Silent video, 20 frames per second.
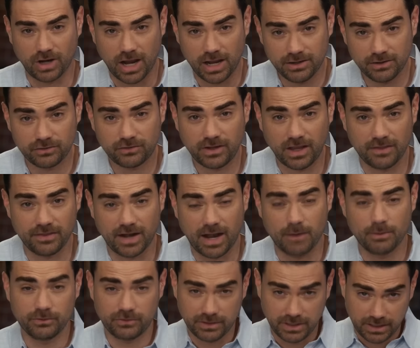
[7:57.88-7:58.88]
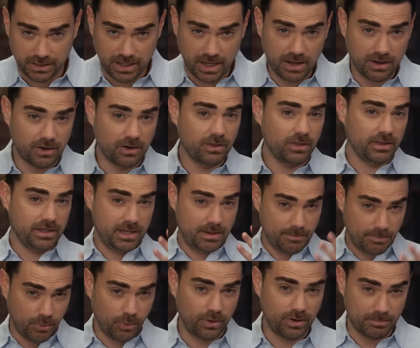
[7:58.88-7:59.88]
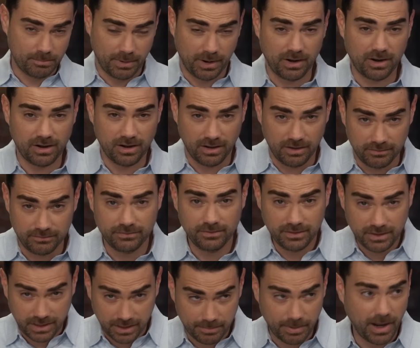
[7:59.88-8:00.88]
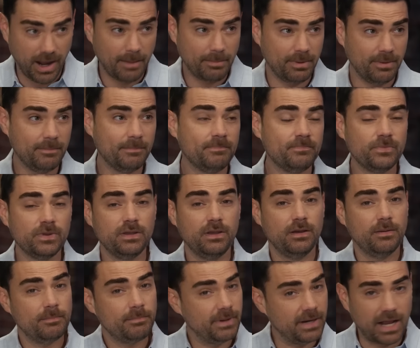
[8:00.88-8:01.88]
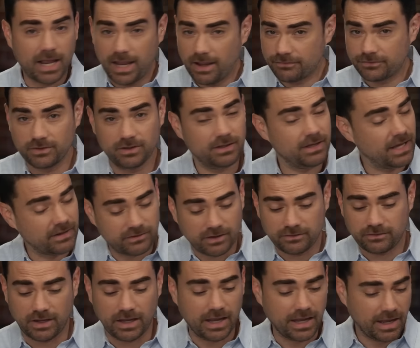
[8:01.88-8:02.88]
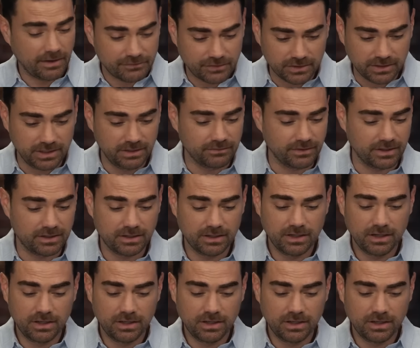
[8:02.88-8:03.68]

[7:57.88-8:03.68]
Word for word: I understand that I was an inherently important part of hip hop, but I have to, as I say, I have to leave it